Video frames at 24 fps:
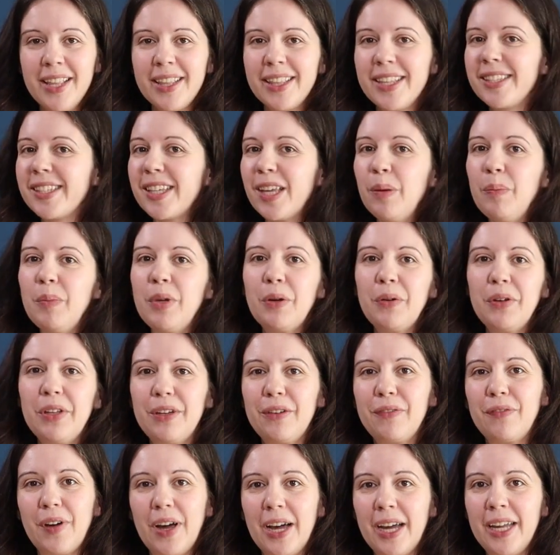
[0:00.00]
This can be really
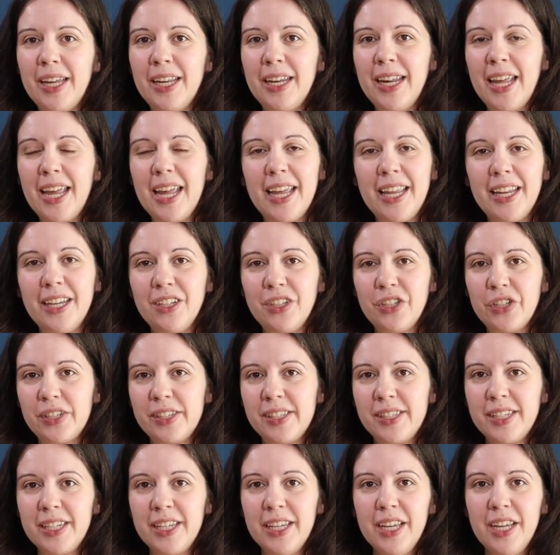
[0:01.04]
fun and
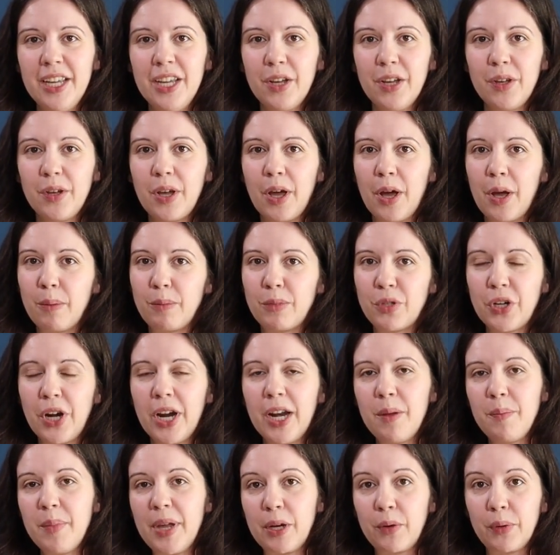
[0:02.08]
just um, try
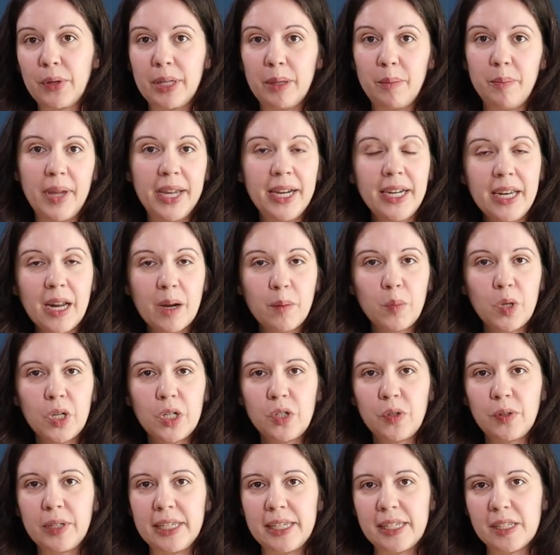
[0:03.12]
to make really big
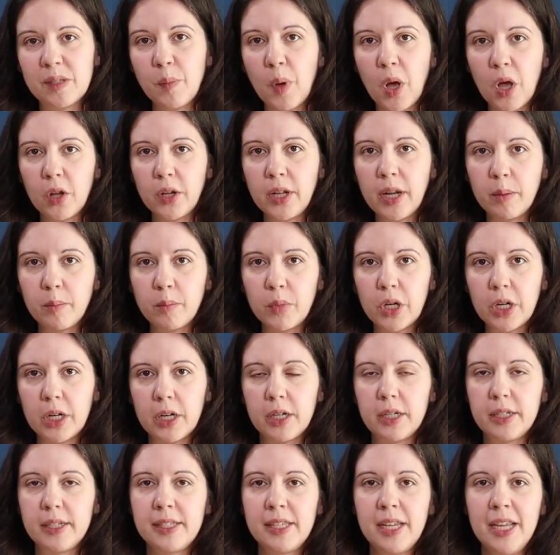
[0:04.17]
numbers, really small
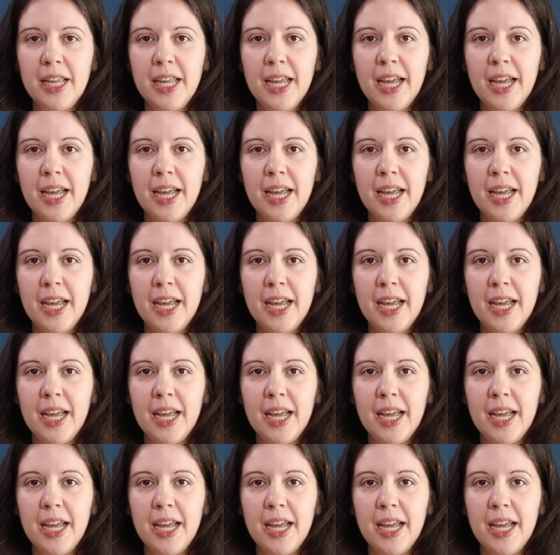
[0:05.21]
numbers,